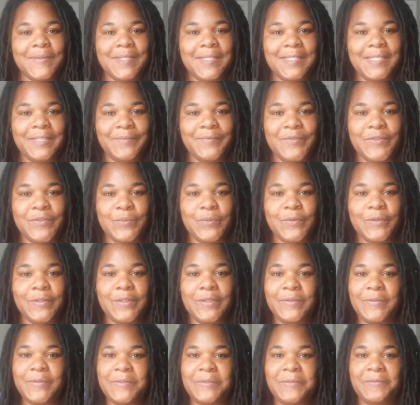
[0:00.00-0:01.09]
to Difernt's World
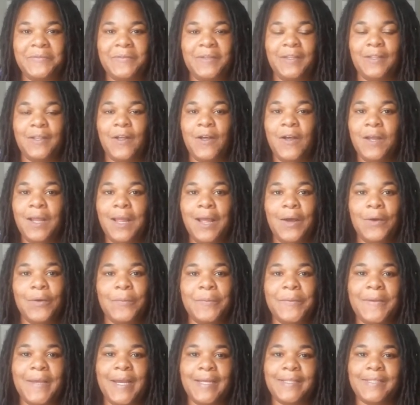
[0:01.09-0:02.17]
YouTube vlog. I
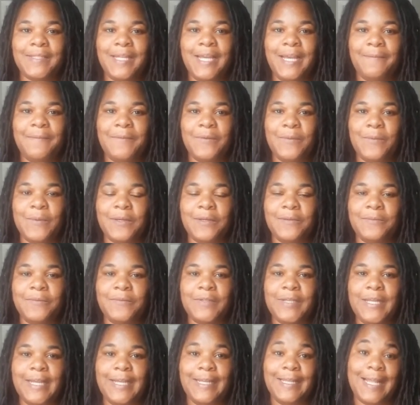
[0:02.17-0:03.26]
hope you guys are having a
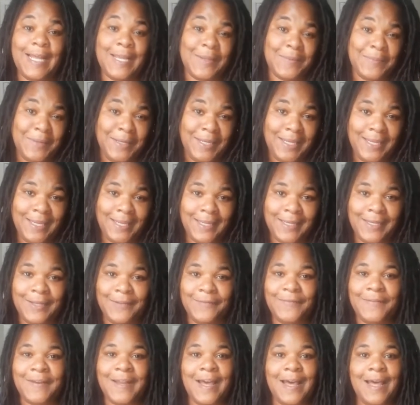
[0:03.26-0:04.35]
wonderful day like me, and
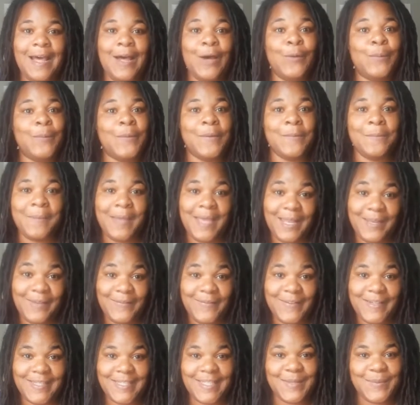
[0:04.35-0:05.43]
if not, I hope you're
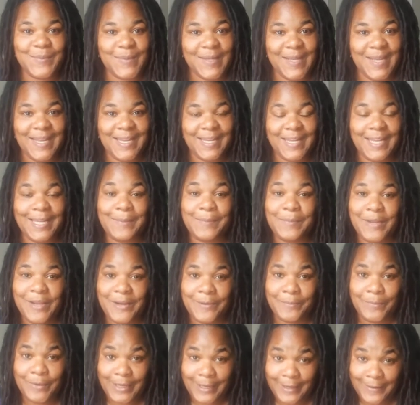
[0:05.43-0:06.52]
manifesting, planning, and
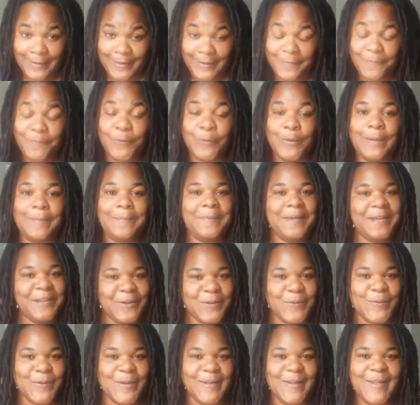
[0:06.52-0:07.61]
preparing for a
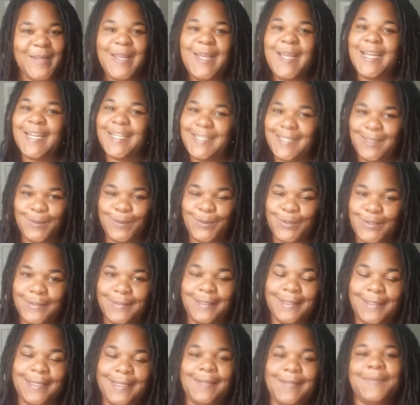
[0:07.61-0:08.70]
better one, because it will
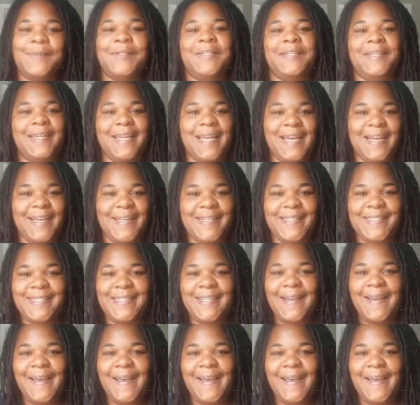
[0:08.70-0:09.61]
surely come to you guys.